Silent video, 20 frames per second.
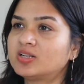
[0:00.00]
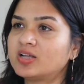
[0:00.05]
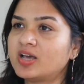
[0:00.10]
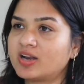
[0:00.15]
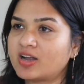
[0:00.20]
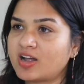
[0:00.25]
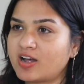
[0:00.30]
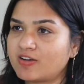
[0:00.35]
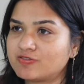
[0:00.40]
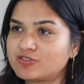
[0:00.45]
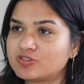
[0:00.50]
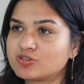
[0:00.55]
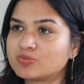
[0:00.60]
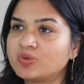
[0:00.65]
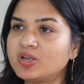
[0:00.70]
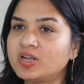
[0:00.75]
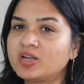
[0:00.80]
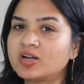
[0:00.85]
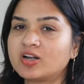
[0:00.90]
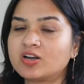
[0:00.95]
there have to
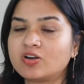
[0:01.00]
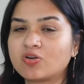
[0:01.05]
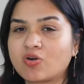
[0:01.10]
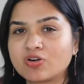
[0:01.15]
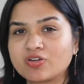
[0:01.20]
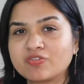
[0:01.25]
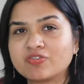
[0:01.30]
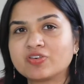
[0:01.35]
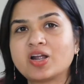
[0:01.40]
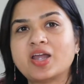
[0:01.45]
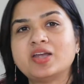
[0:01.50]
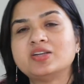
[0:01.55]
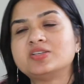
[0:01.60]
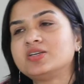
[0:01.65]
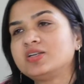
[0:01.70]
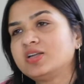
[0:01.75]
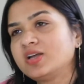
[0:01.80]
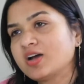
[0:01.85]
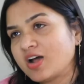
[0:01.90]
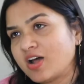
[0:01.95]
be a lot of
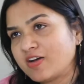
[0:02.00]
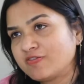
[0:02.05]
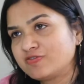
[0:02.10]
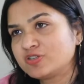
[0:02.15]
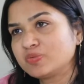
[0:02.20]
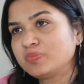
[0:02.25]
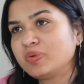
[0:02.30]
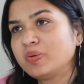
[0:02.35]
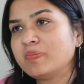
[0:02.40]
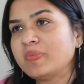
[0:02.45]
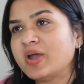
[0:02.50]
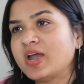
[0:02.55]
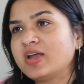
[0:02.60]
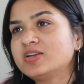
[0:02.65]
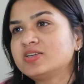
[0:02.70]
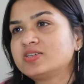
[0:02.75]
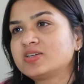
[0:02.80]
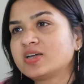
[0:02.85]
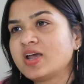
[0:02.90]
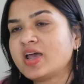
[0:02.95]
criteria have to be
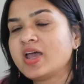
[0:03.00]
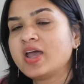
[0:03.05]
met.